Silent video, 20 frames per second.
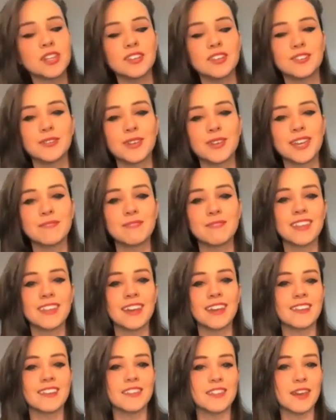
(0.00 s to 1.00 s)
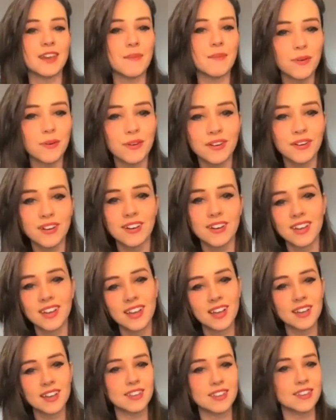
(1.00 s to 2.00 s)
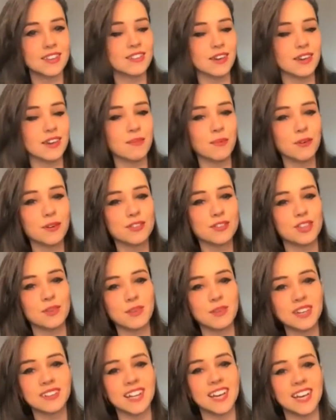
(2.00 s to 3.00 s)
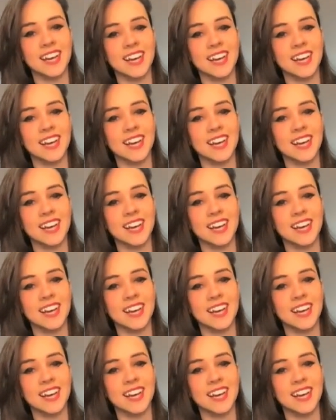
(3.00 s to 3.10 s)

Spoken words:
and you gave me the demo Gmail.